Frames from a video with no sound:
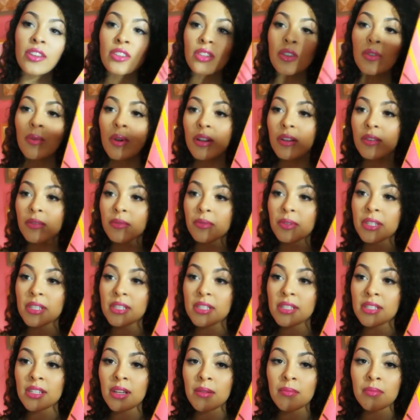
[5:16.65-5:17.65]
and you want to
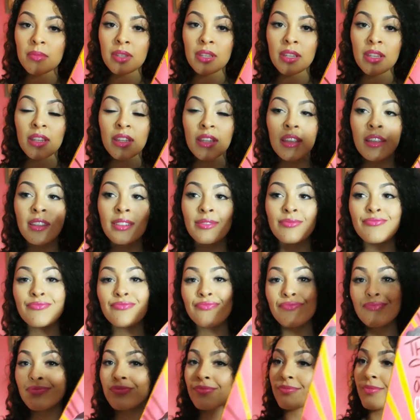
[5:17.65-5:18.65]
read something,
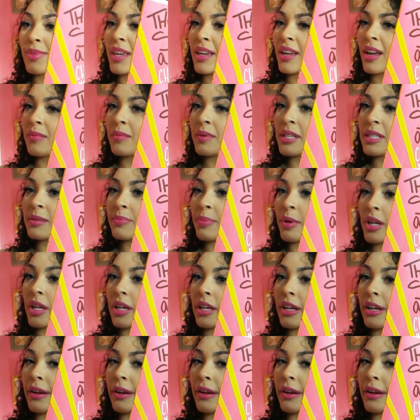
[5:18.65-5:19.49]
pick up this book,